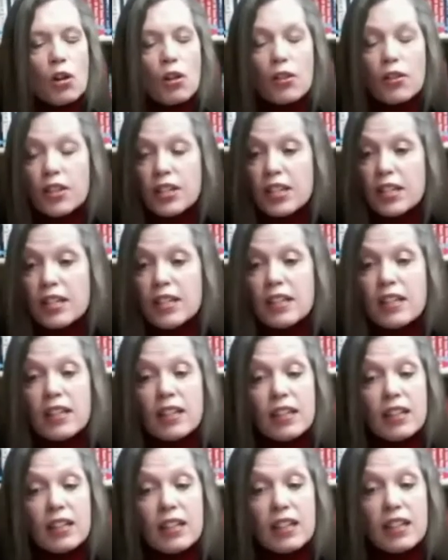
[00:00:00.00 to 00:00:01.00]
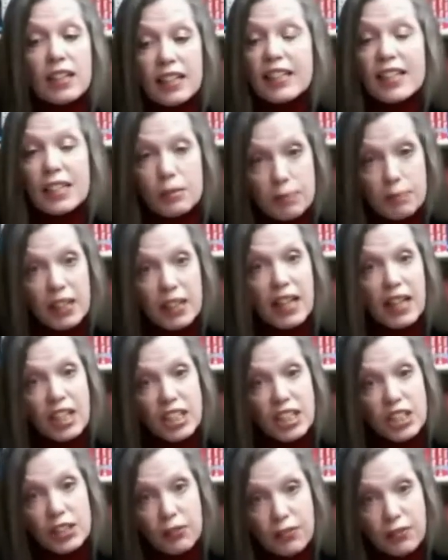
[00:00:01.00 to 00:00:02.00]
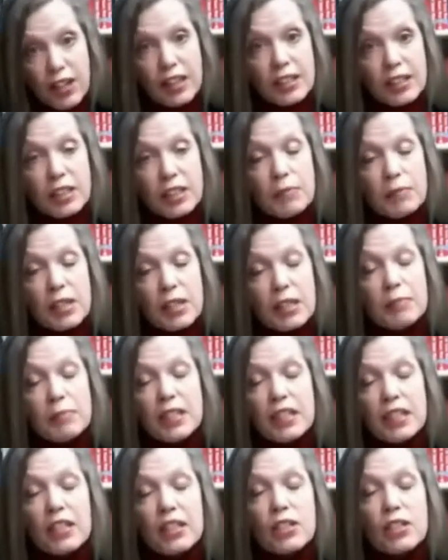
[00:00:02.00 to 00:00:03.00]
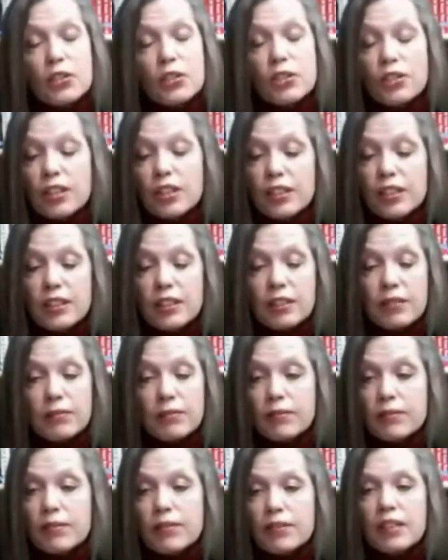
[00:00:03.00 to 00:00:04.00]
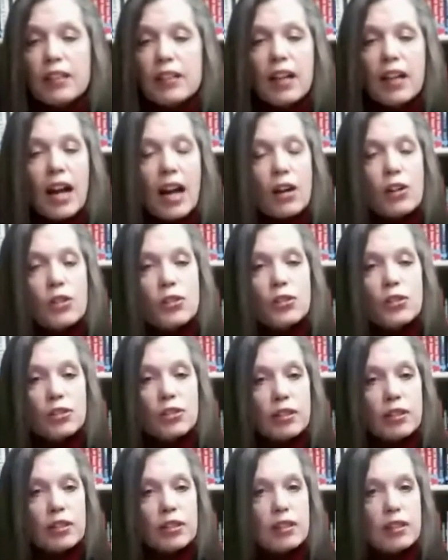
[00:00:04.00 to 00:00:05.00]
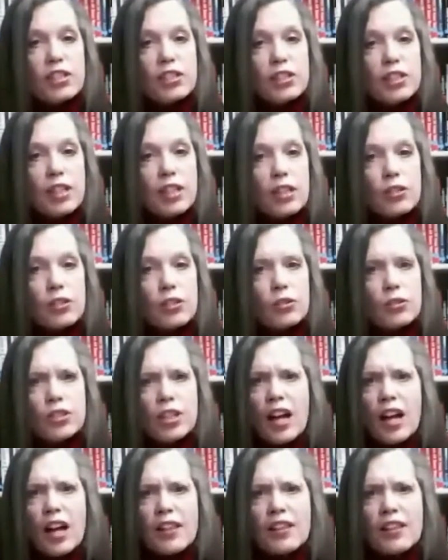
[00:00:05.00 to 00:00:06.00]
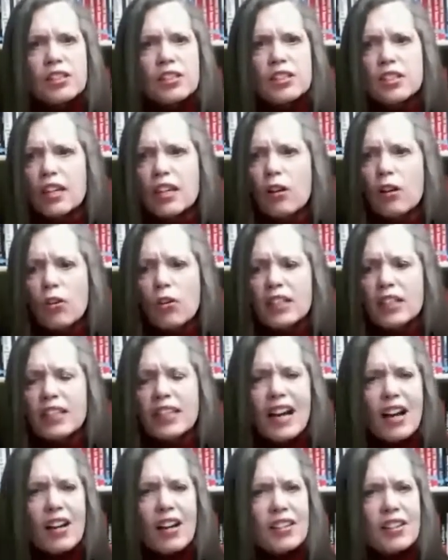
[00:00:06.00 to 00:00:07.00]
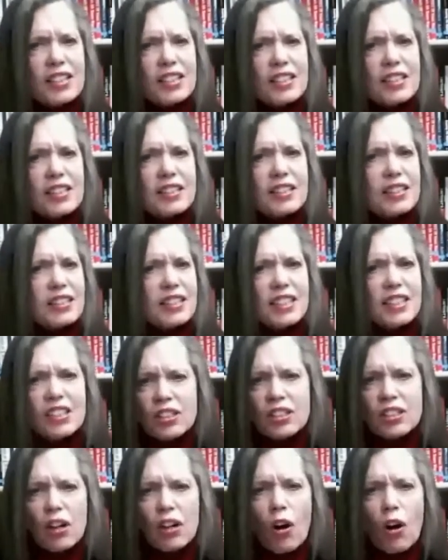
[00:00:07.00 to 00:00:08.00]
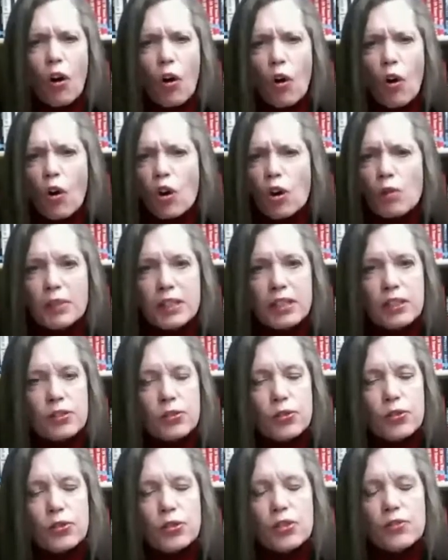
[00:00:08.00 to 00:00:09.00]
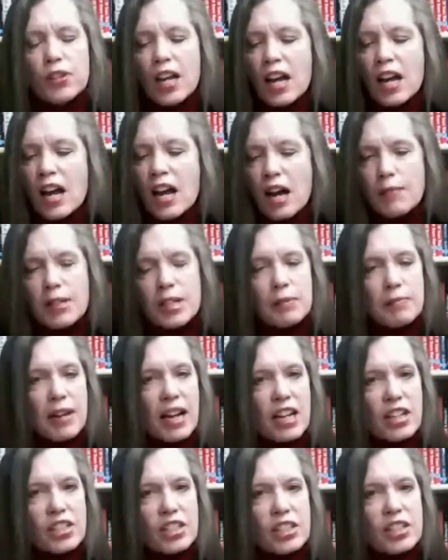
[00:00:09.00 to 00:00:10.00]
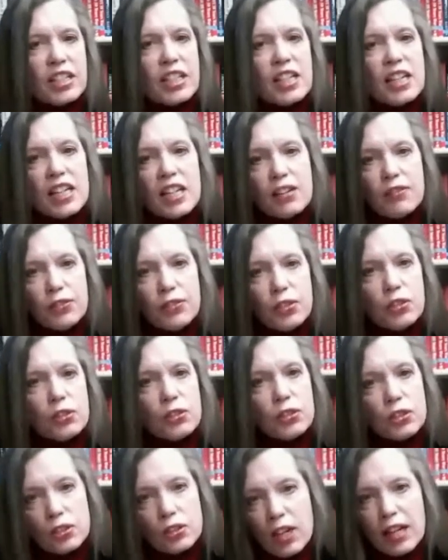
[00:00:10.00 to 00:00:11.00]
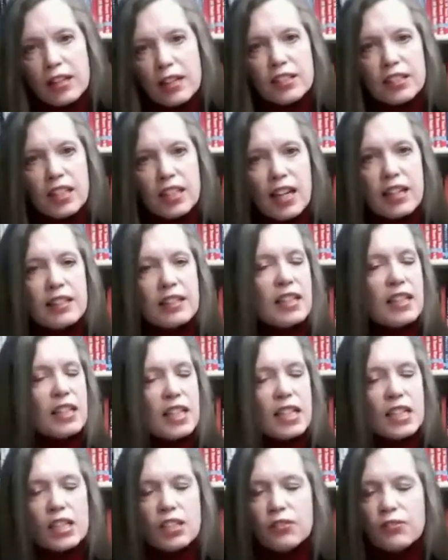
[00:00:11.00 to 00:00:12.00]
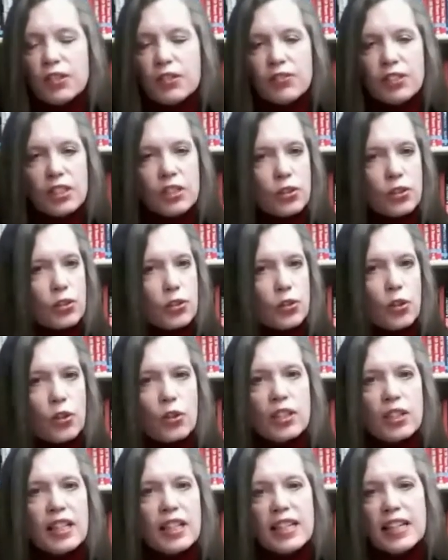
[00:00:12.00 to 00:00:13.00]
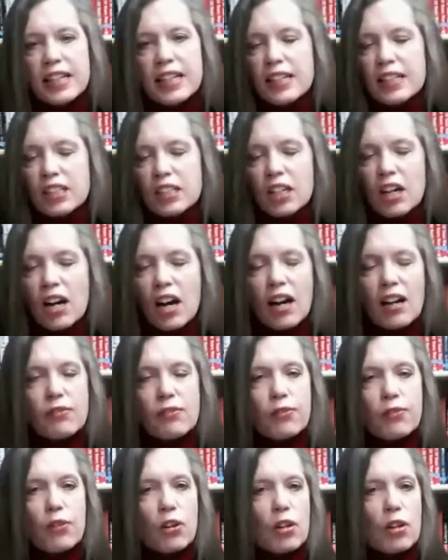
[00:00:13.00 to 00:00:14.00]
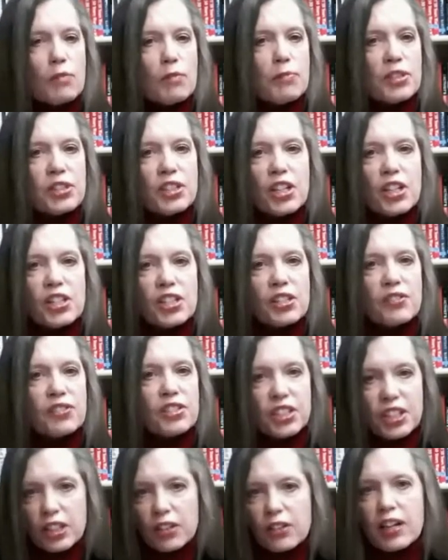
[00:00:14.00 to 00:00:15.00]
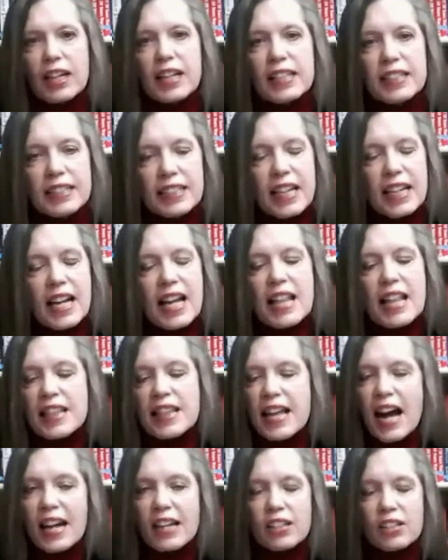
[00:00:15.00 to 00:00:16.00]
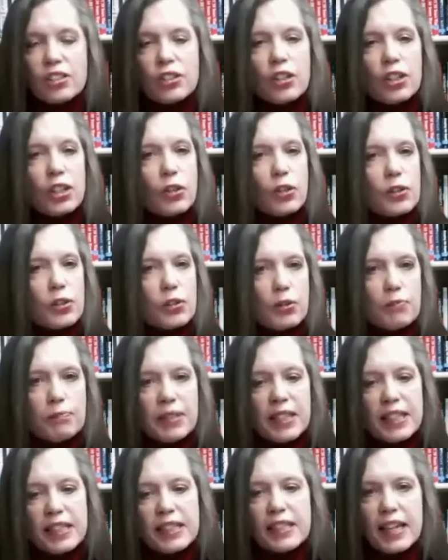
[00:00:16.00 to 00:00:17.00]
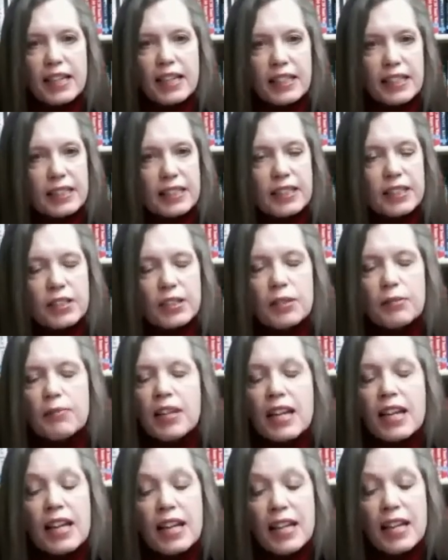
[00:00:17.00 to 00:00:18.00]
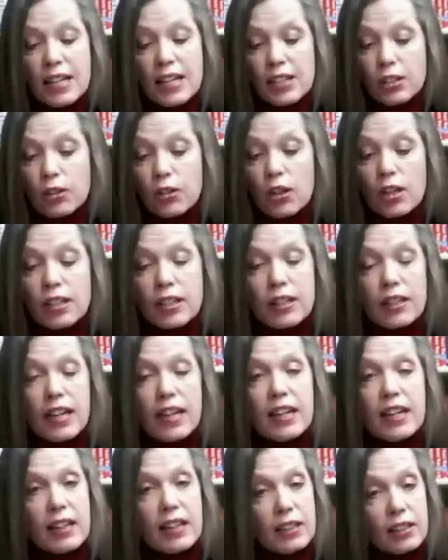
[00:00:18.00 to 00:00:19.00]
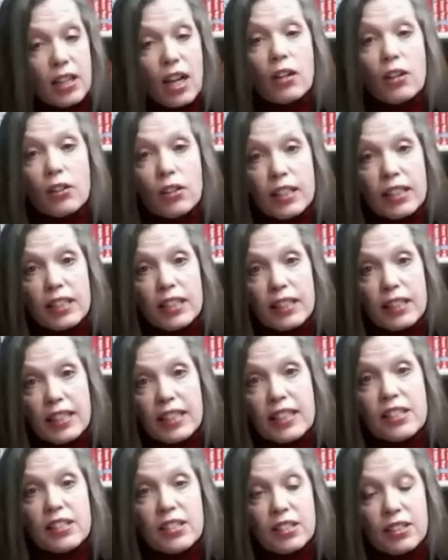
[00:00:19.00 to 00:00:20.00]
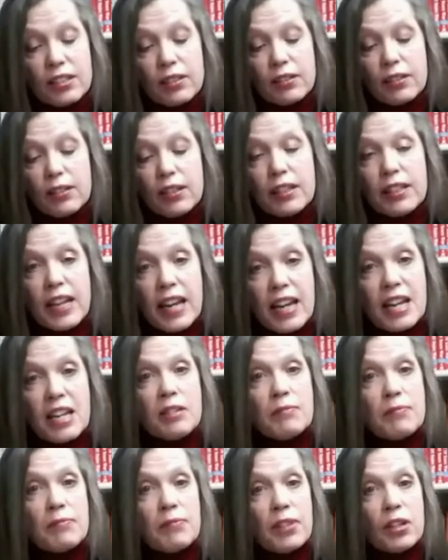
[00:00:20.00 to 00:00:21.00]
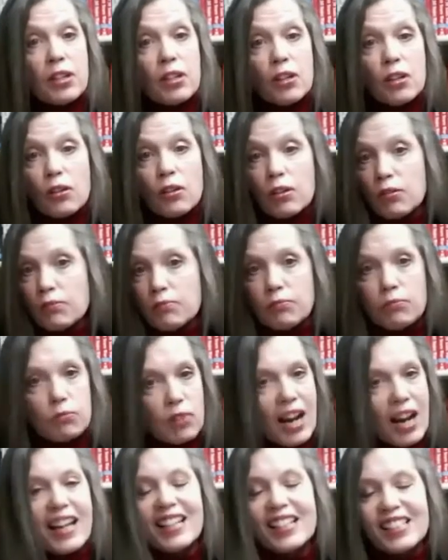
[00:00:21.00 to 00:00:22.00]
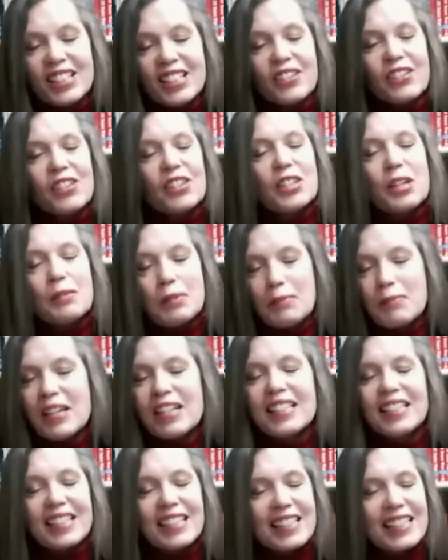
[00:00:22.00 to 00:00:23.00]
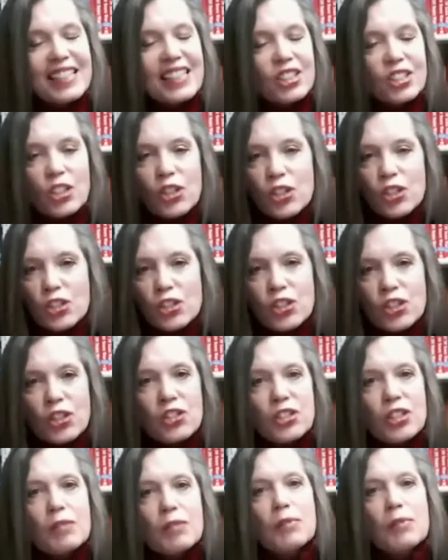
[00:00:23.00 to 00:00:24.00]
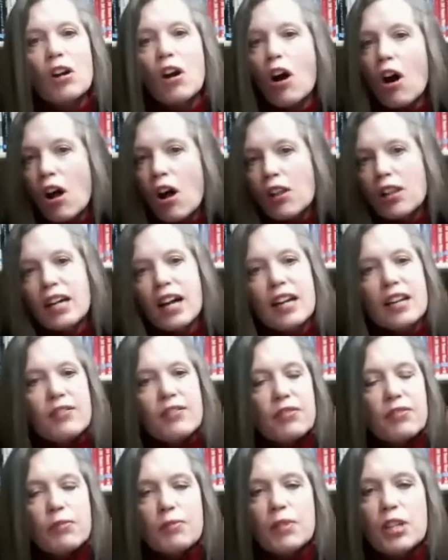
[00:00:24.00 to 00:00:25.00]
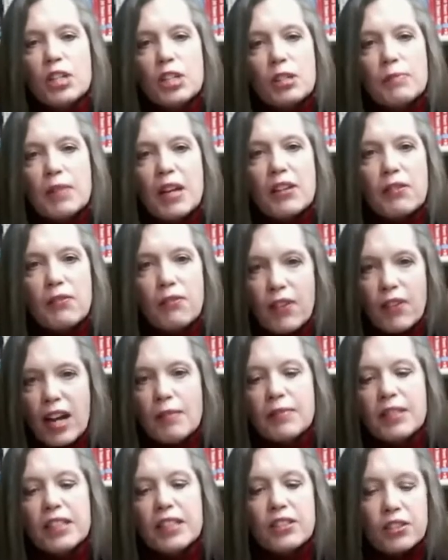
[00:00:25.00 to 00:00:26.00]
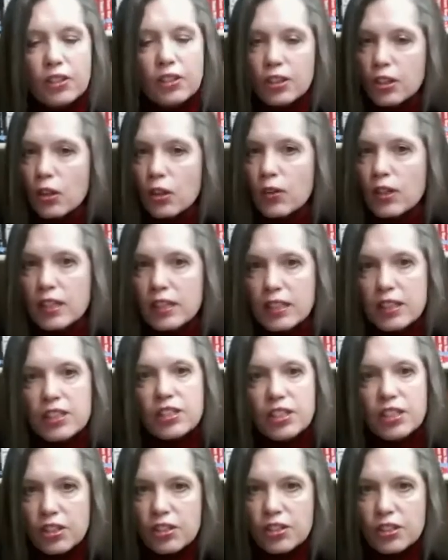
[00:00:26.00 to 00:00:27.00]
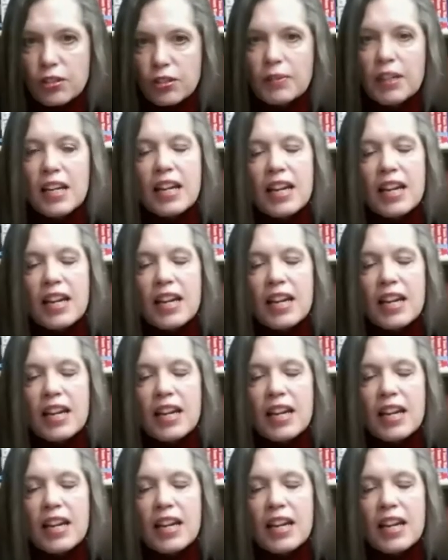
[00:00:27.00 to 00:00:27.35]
This bill actually failed in committee because the House legislators who saw this said, holy cow, this is horribly intrusive. I mean, imagine if you had a son, he's 15 years old, he gets caught for possession of cigarettes. That is going to go into a big data system. It's going to then, not only his name, rank and serial number, basically his social insurance number, all the kind of information about the family is going to go into this system.